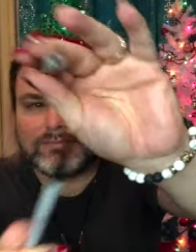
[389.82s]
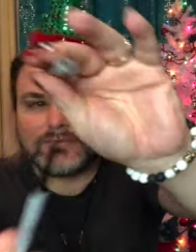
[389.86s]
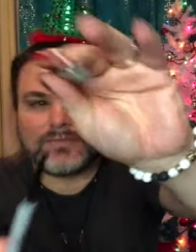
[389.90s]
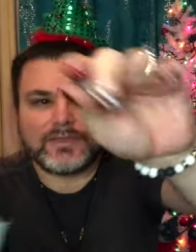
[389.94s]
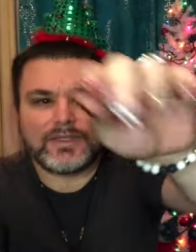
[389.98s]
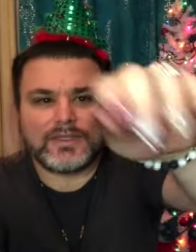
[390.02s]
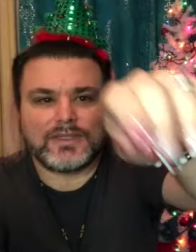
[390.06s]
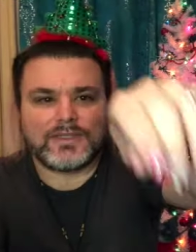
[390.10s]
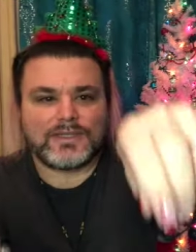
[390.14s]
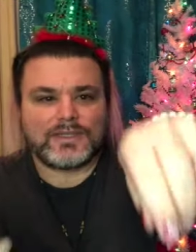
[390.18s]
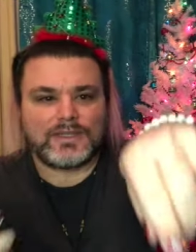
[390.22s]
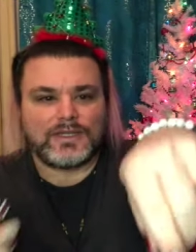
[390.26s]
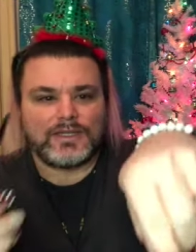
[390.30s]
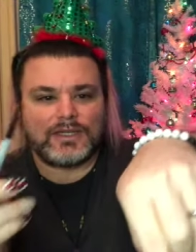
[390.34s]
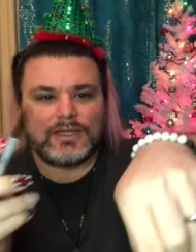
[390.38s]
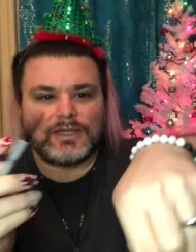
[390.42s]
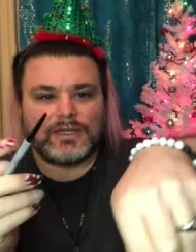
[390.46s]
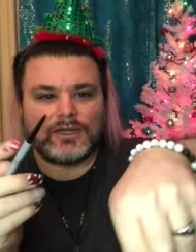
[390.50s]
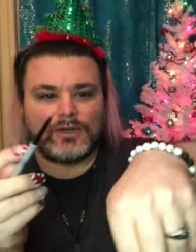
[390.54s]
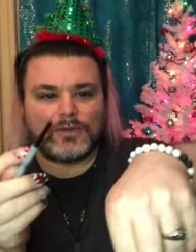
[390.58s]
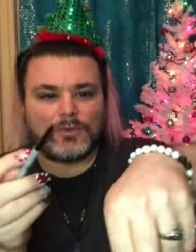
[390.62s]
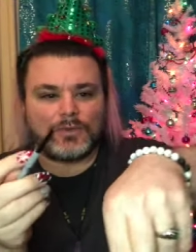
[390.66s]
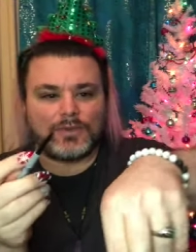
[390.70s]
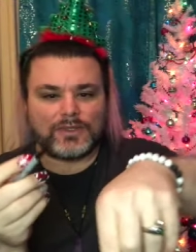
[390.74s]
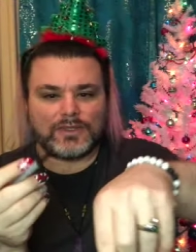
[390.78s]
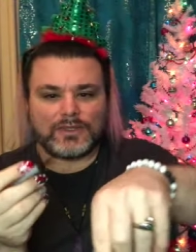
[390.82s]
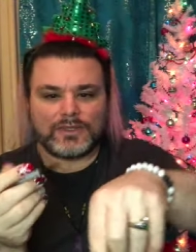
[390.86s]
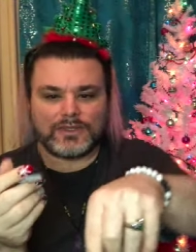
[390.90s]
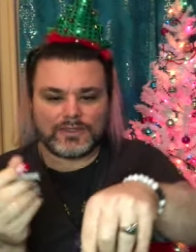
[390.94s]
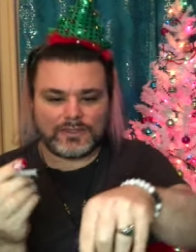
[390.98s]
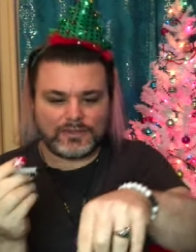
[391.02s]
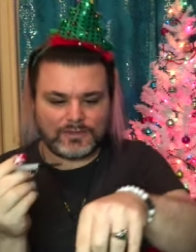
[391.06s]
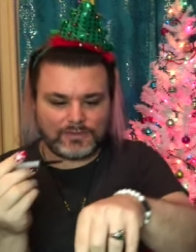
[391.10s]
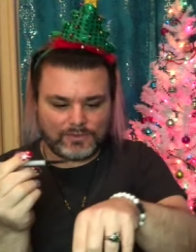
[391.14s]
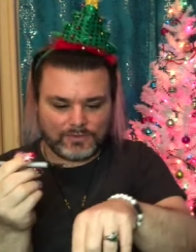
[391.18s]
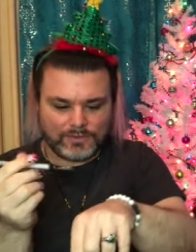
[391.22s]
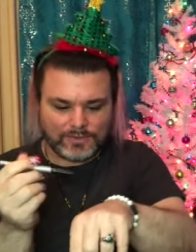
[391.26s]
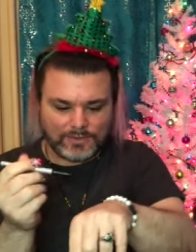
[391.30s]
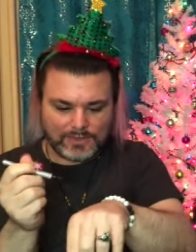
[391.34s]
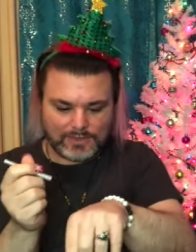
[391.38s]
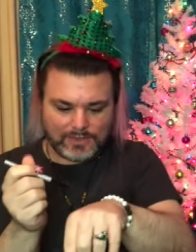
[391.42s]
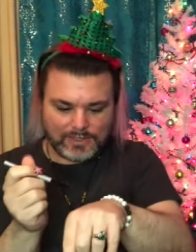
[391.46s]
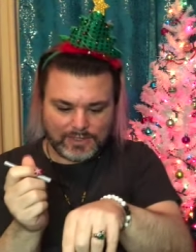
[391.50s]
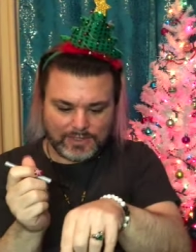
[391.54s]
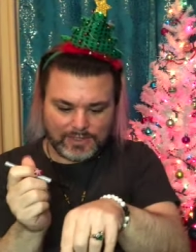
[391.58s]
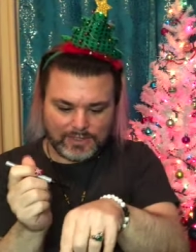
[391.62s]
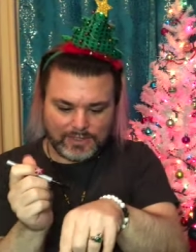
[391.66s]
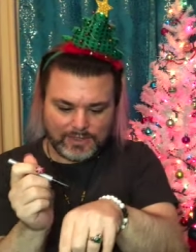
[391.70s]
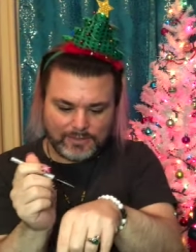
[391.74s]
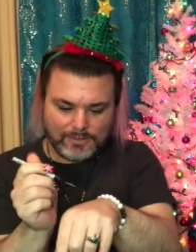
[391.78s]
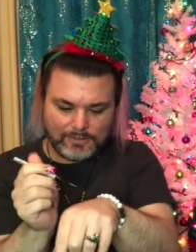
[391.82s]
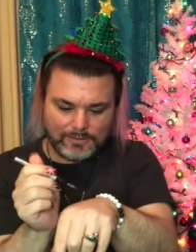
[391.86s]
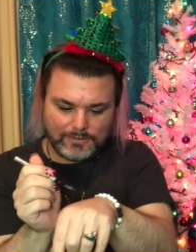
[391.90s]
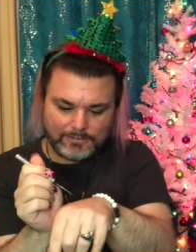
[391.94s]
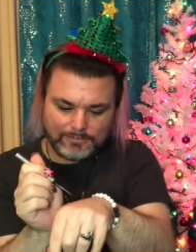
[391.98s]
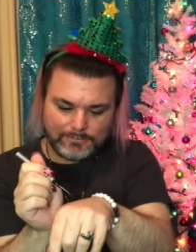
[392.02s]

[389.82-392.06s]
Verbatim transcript: Let's see here what this looks like.